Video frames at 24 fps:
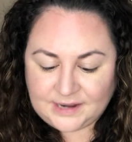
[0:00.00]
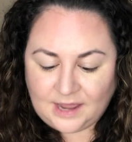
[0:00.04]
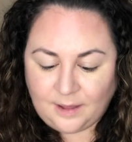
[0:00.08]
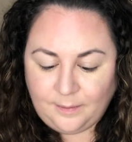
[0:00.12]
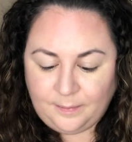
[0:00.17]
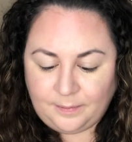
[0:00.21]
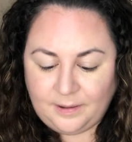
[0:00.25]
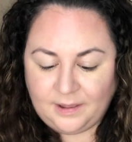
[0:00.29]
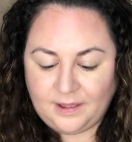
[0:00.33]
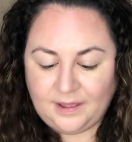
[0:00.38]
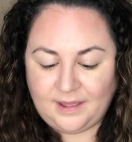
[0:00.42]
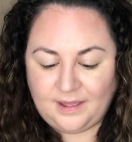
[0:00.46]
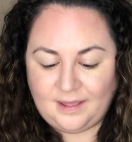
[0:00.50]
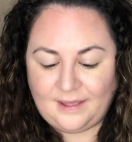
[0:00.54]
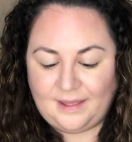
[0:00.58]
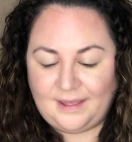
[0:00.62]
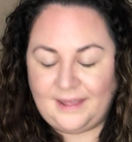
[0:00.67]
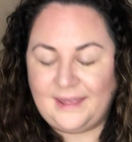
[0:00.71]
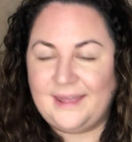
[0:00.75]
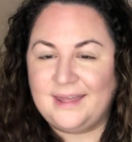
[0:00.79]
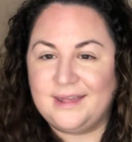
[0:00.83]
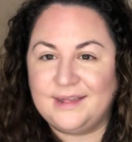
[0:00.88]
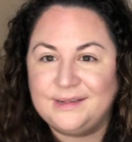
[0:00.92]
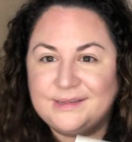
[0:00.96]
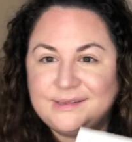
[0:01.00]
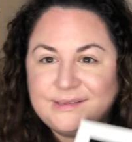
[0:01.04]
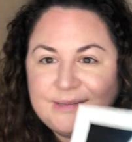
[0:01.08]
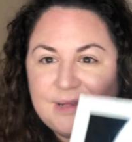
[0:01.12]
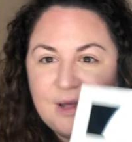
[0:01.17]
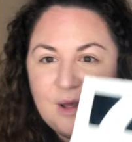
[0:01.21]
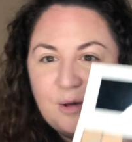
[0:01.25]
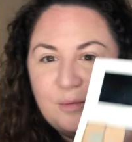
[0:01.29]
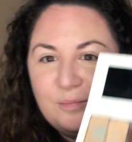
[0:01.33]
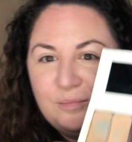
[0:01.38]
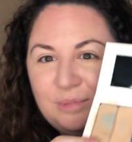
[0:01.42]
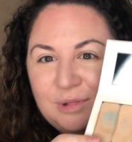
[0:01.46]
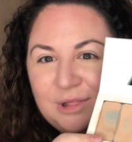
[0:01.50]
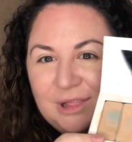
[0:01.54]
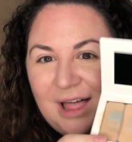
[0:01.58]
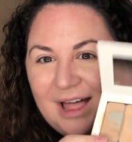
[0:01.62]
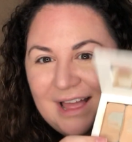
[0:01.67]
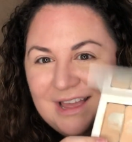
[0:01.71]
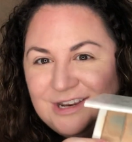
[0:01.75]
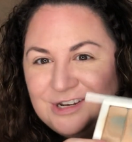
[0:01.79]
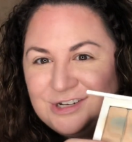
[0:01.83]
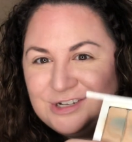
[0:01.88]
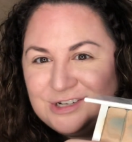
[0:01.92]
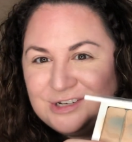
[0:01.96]
up is
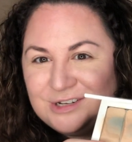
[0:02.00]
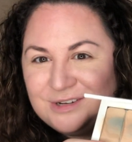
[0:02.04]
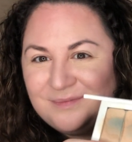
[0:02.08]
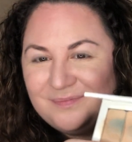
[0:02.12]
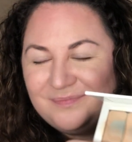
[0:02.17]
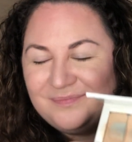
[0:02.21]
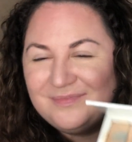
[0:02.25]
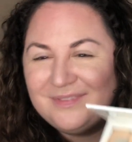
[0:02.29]
blush.